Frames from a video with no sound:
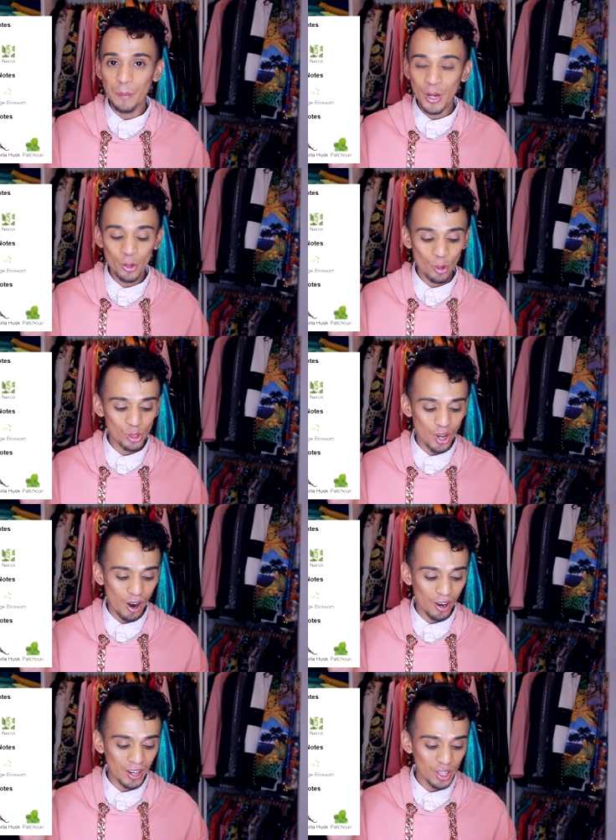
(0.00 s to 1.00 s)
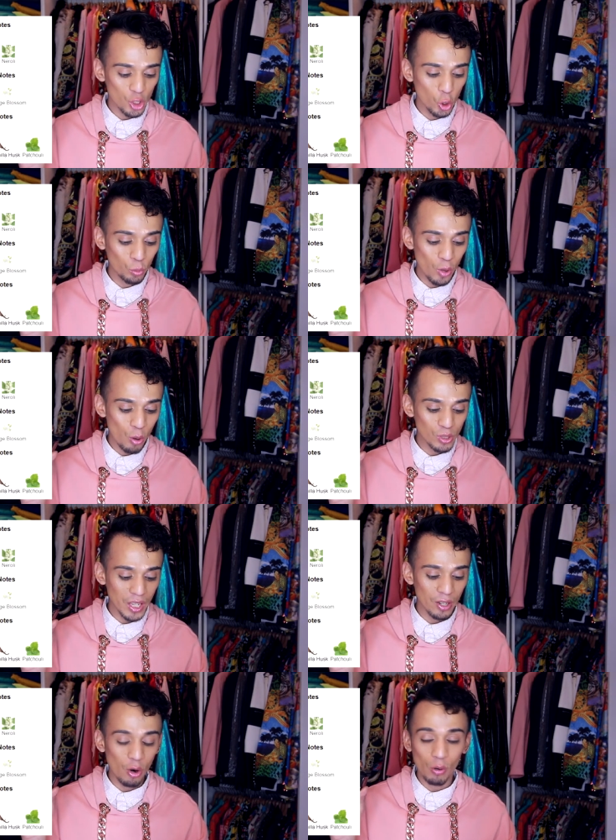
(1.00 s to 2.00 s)
Middle notes are tuberose
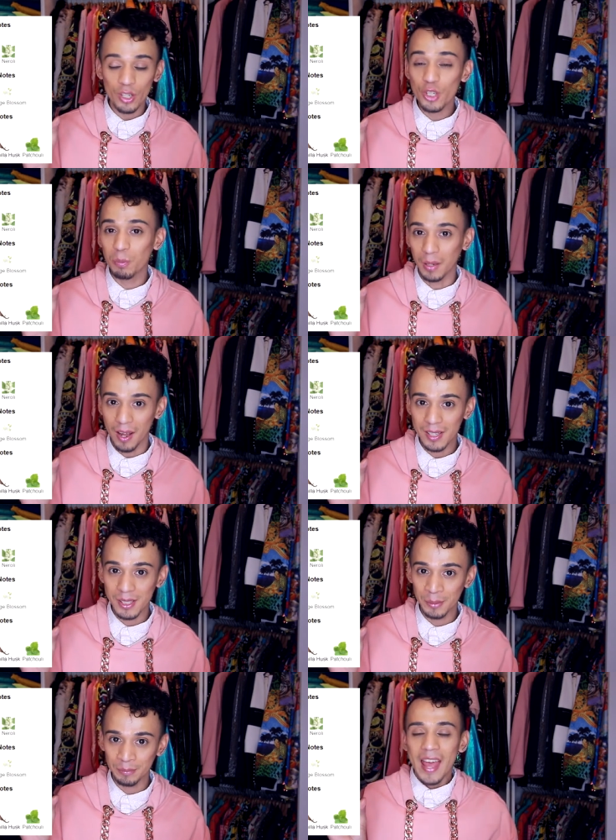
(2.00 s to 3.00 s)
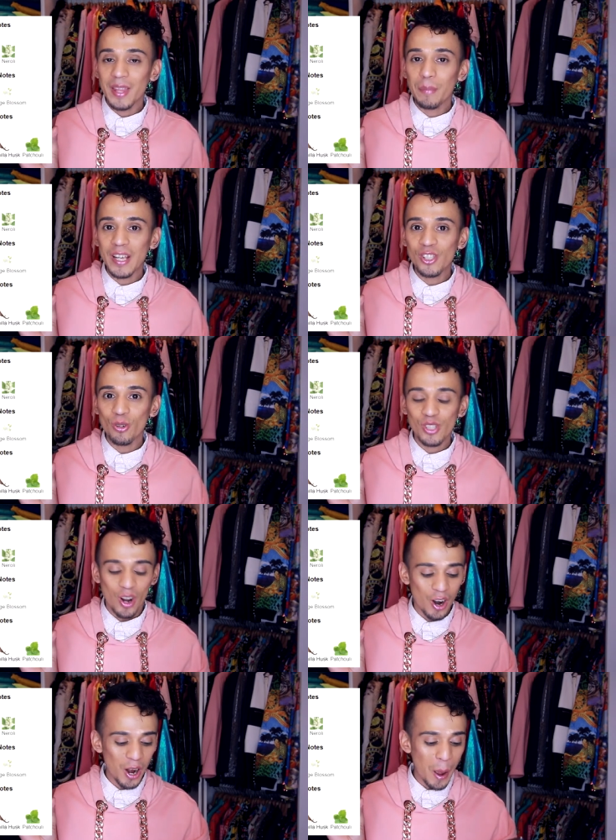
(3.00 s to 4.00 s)
and orange blossom, and the base notes
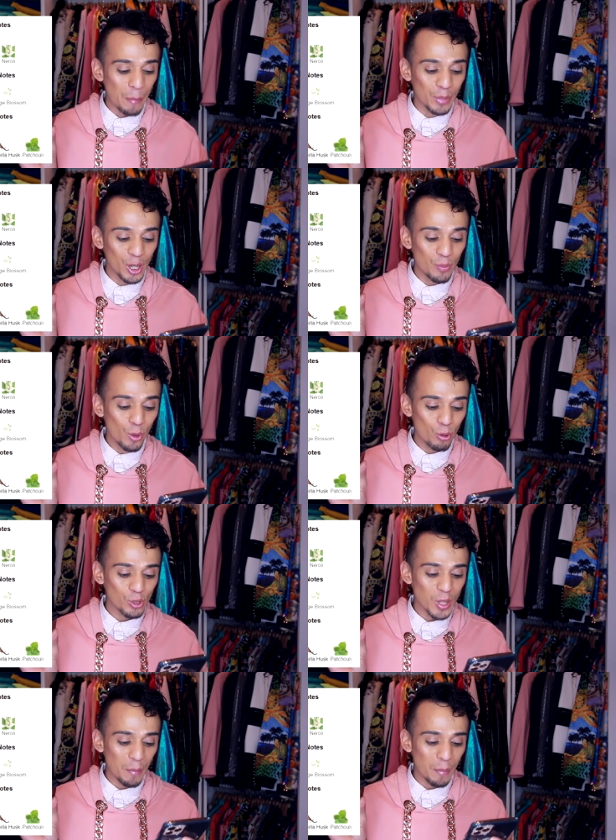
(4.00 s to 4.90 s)
are milk mousse,